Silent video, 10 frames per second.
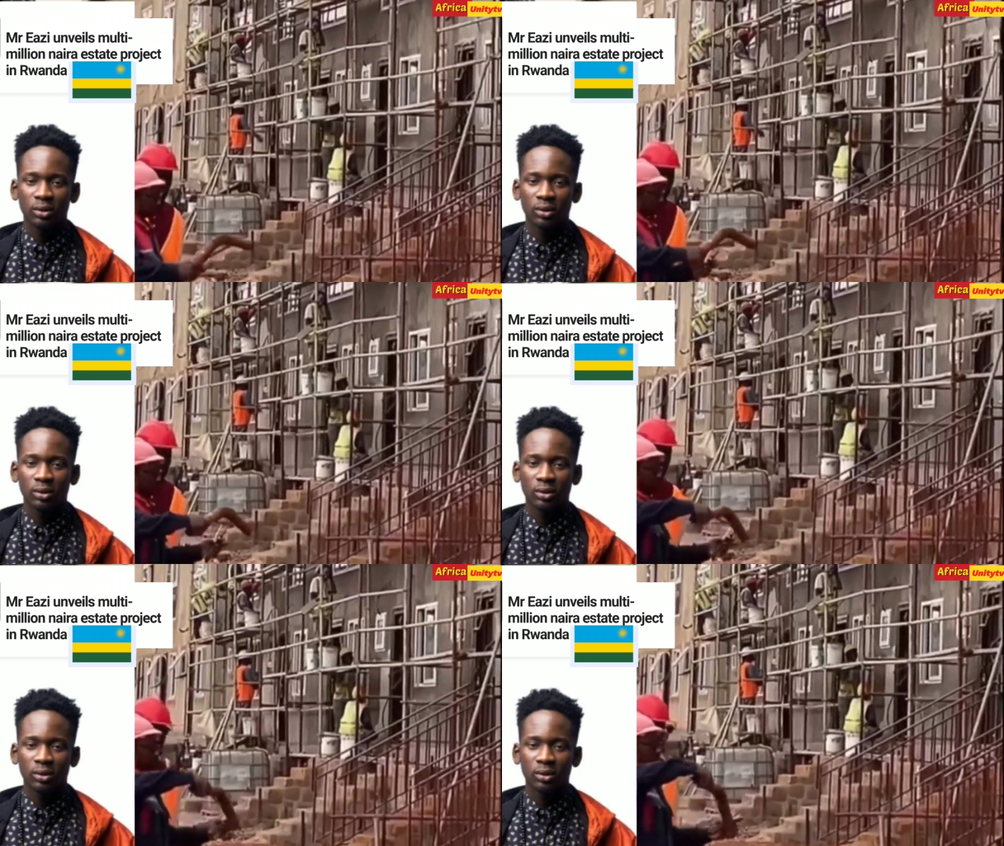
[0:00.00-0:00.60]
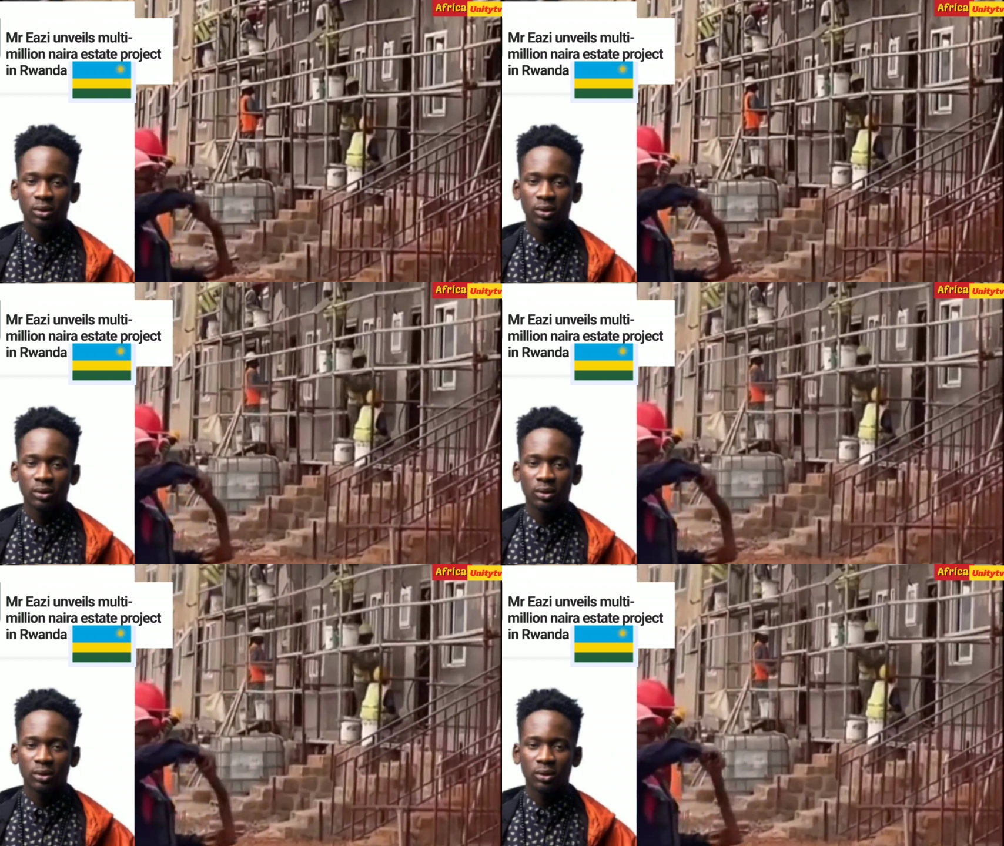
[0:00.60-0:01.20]

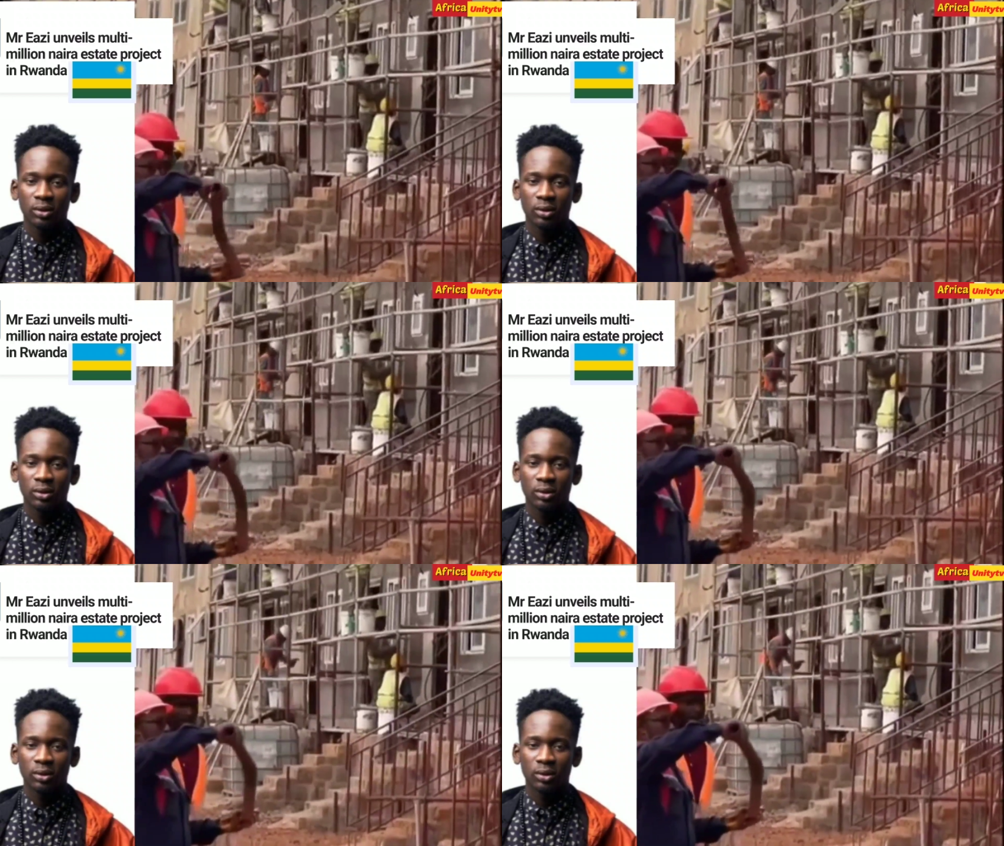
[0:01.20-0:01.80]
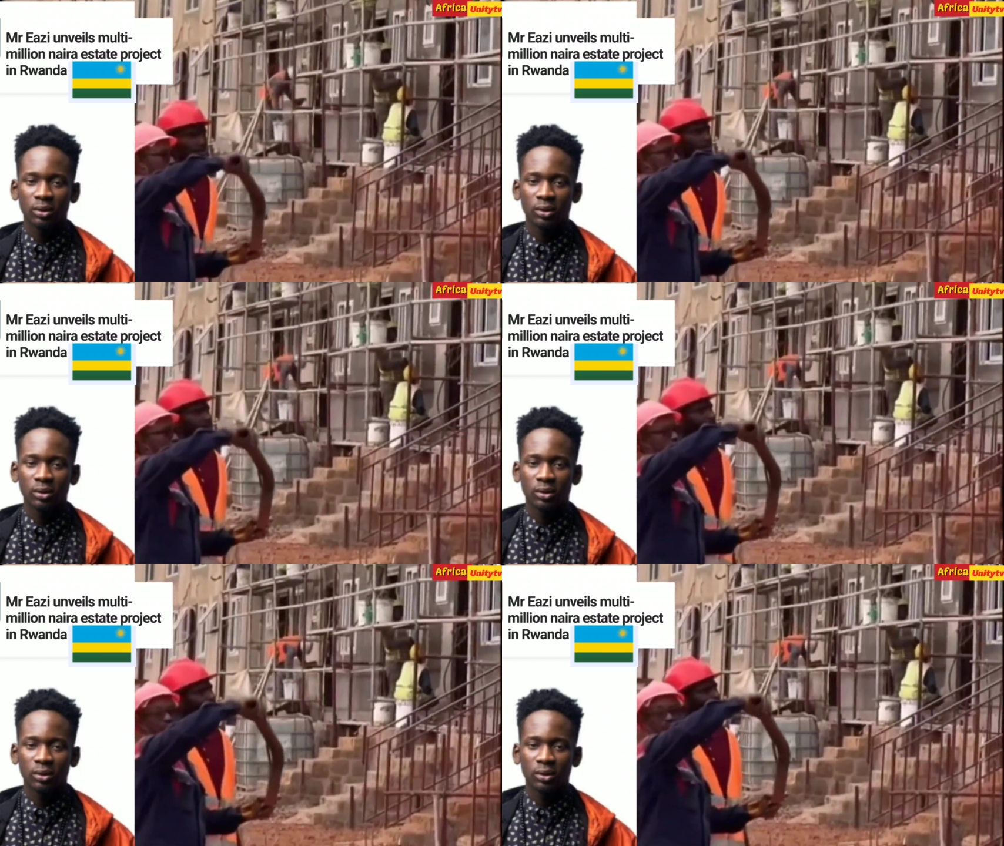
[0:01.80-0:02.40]

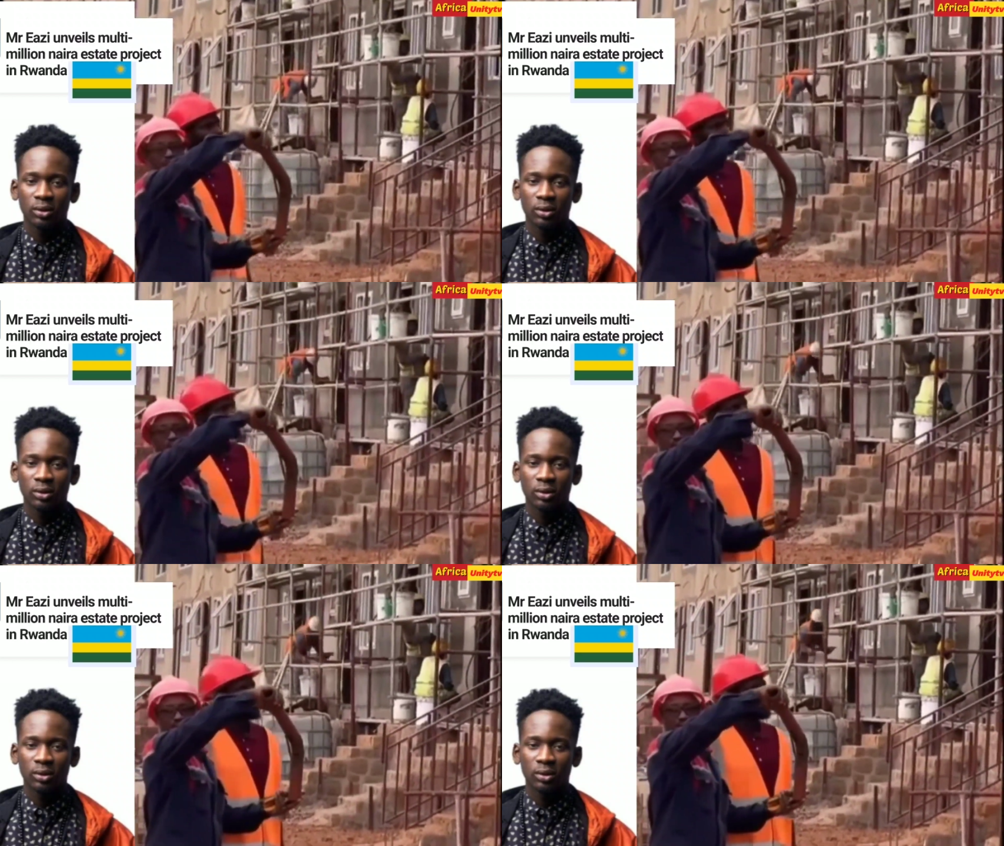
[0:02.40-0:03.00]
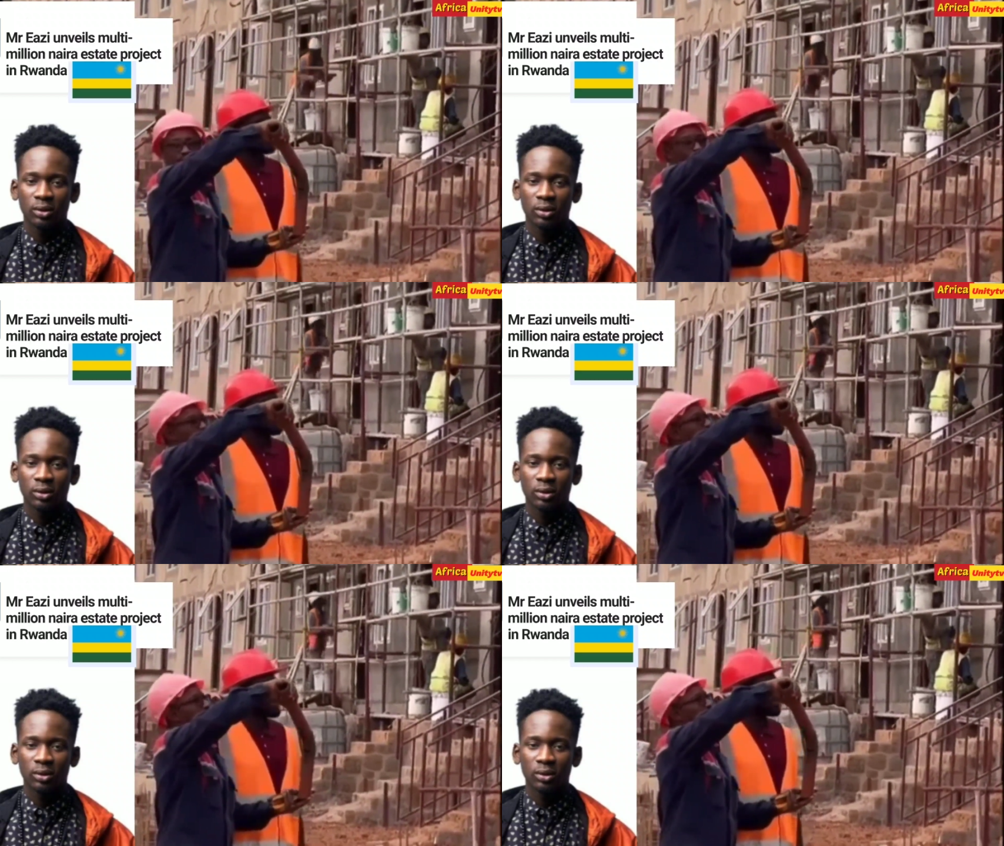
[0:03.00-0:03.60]

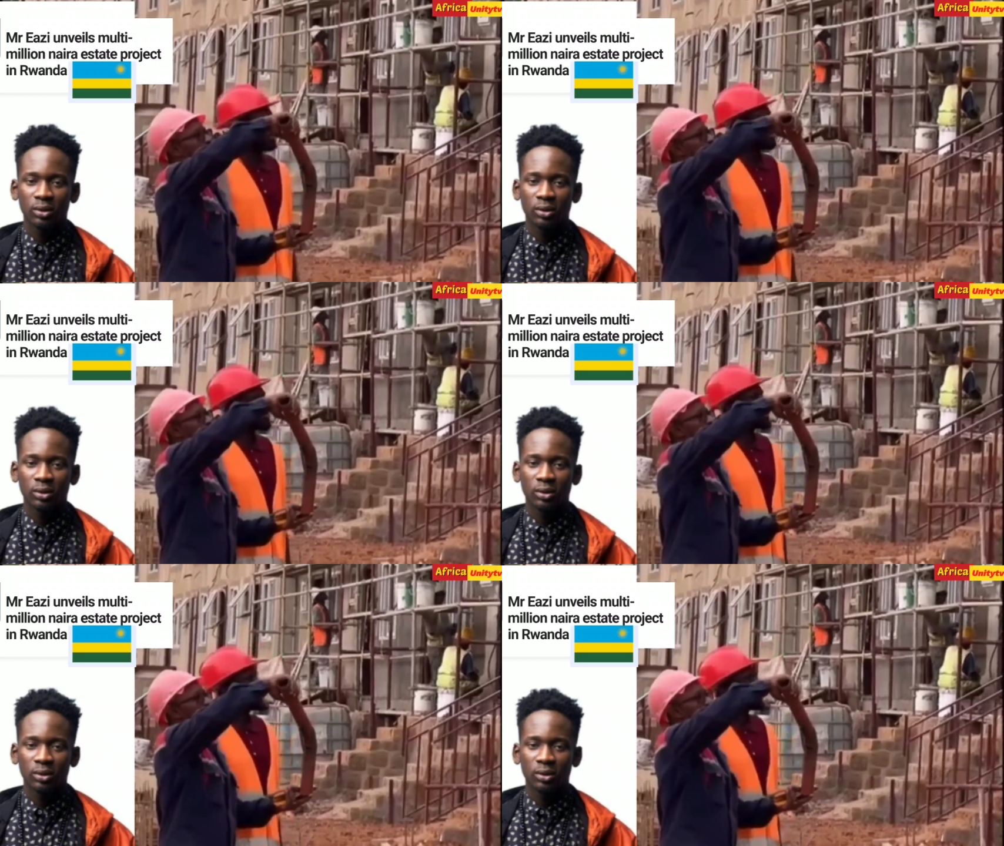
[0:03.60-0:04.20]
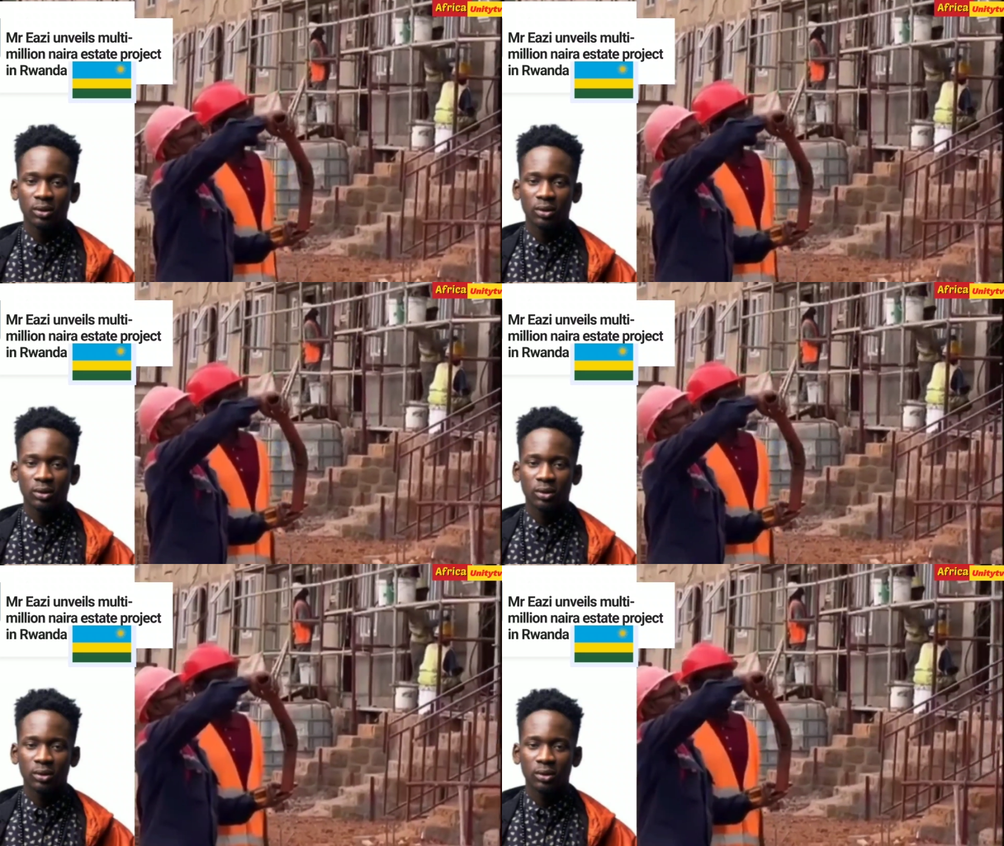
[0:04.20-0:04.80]

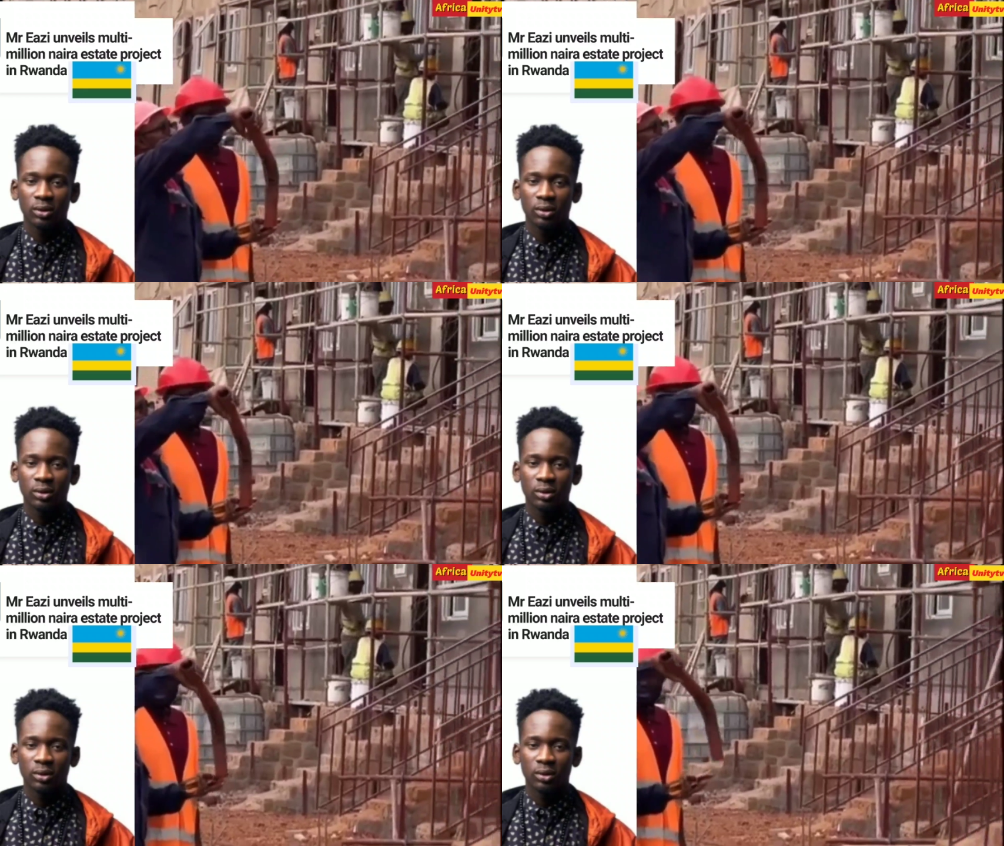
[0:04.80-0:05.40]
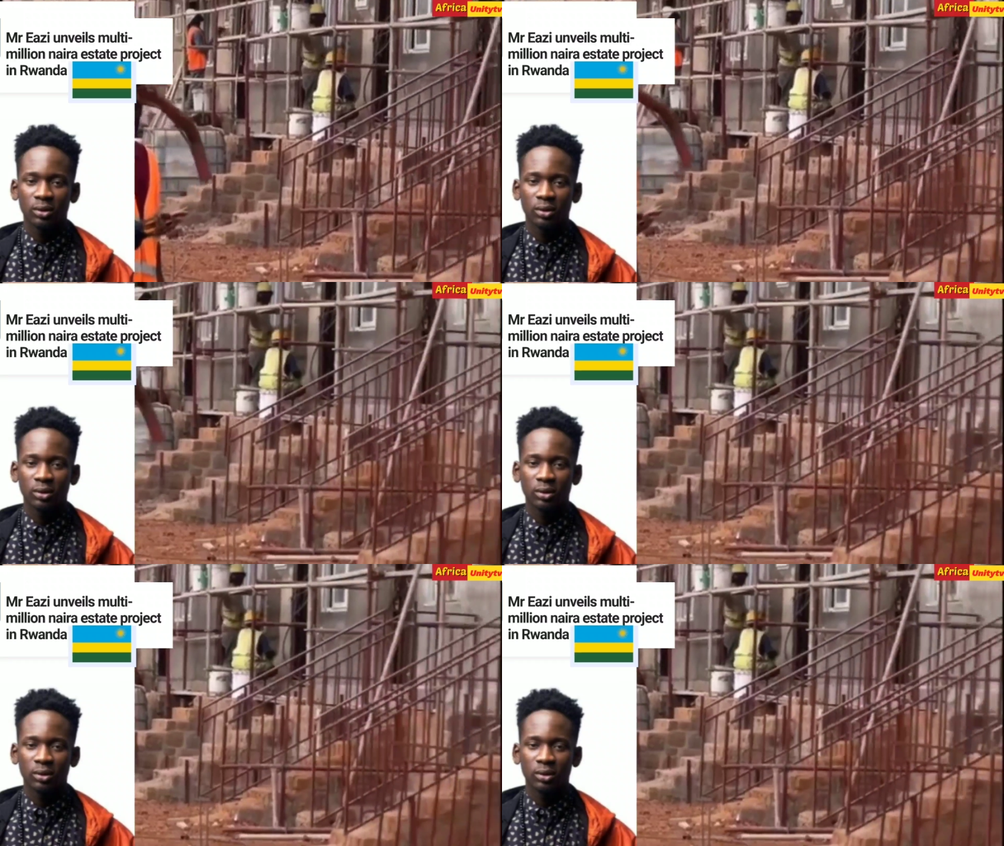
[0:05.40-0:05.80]
Nothing is said.